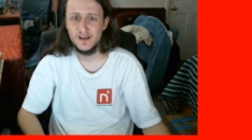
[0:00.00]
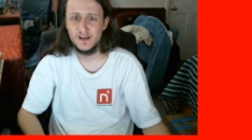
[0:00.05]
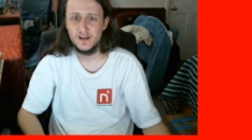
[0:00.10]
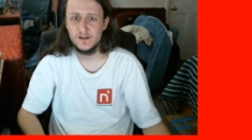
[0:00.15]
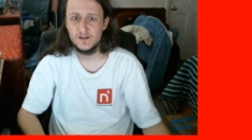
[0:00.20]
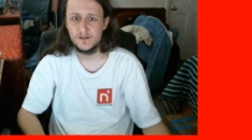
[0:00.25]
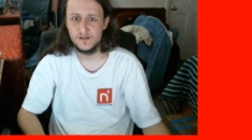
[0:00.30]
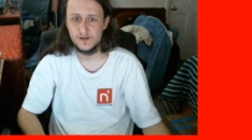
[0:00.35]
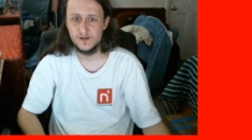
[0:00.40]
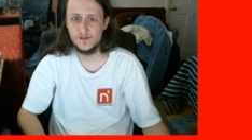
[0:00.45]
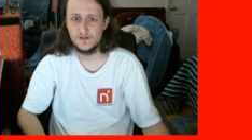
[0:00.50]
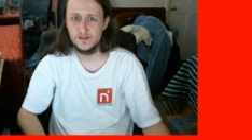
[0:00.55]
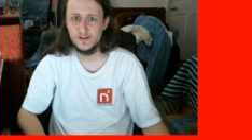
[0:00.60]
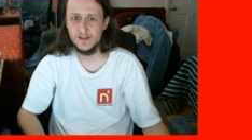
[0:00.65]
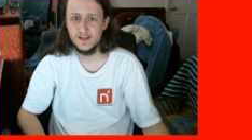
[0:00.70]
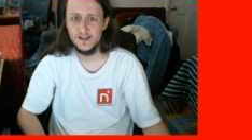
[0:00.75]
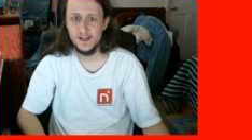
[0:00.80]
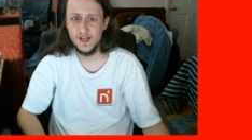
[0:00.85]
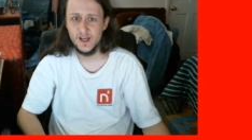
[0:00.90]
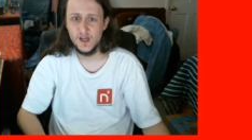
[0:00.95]

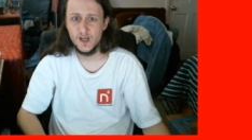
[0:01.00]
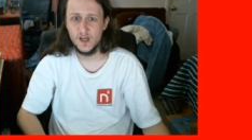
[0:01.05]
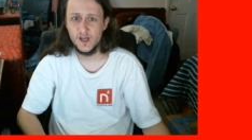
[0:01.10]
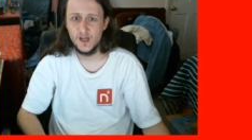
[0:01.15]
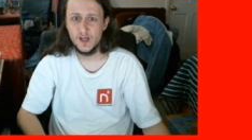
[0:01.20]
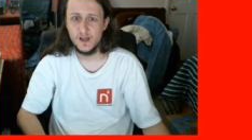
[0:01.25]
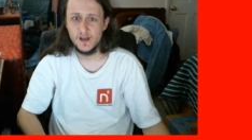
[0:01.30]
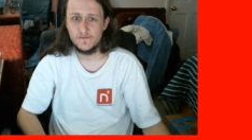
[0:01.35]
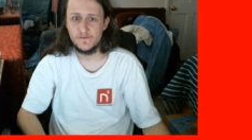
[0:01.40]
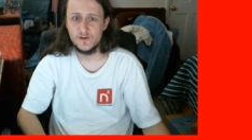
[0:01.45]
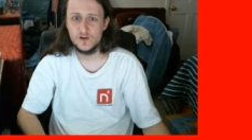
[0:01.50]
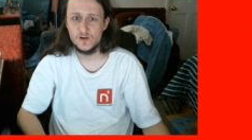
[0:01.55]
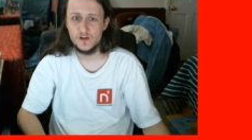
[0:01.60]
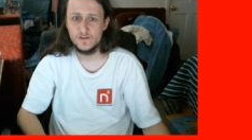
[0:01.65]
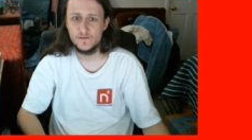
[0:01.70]
Seriously? If you